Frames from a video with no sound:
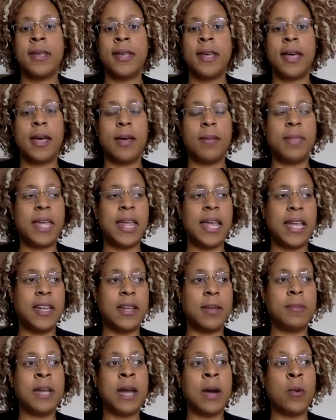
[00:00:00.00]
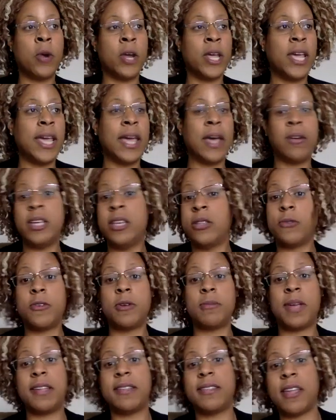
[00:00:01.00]
that end up not working out, either for
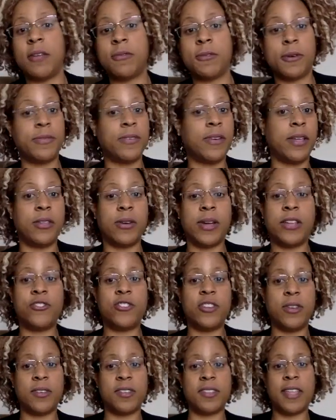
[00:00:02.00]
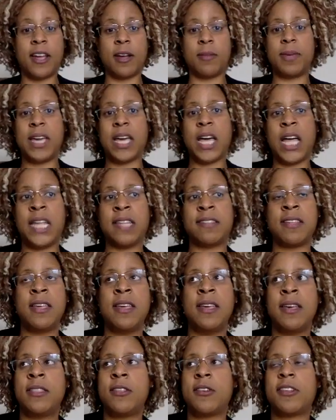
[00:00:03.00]
myself or for other engineers there, because
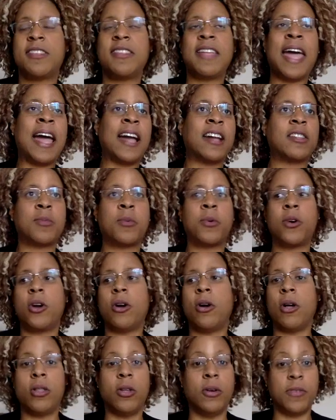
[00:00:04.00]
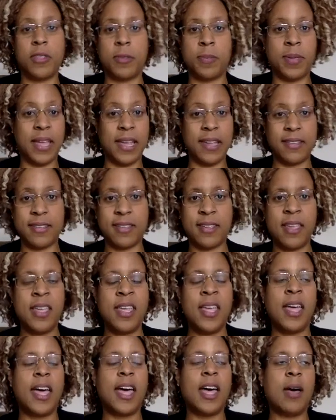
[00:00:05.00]
their stacks were all over the place.
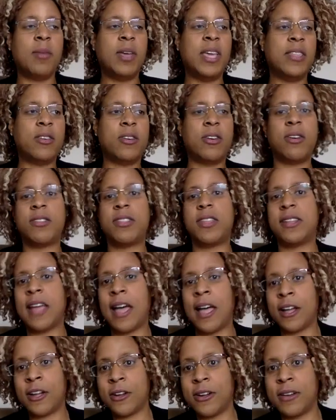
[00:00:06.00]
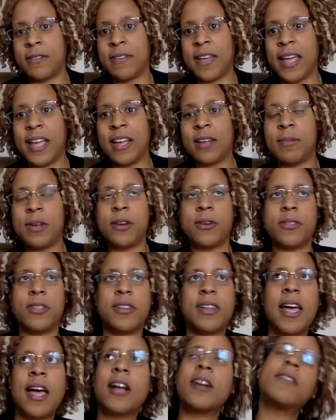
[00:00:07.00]
Either the Docker environment or the
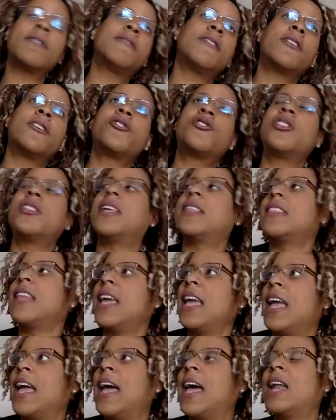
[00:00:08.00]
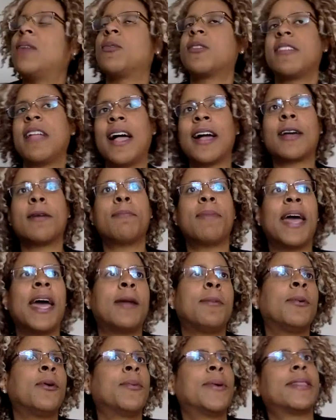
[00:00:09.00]
Docker version that they had was not
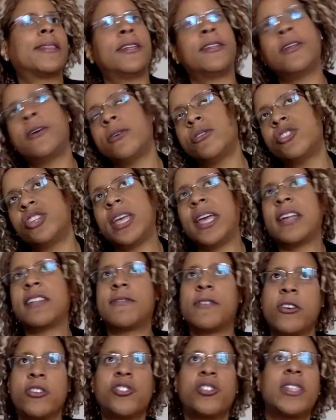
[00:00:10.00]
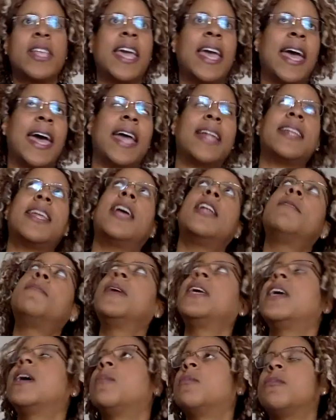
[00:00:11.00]
compatible with the Node.js version they had, and
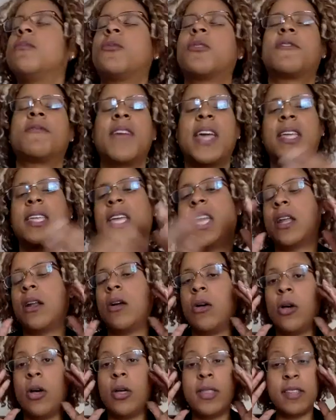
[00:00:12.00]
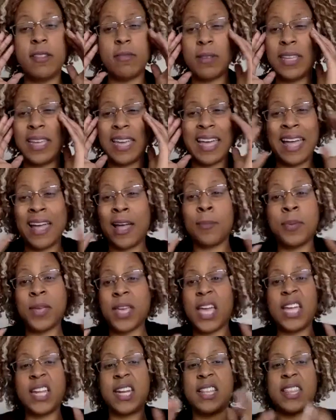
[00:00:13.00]
NPM was failing, all these really
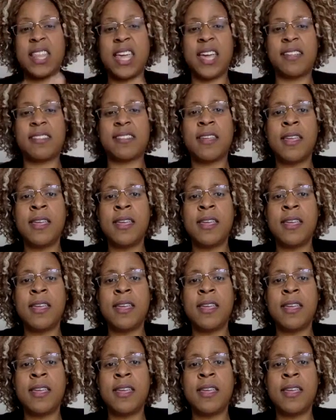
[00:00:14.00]
complicated things.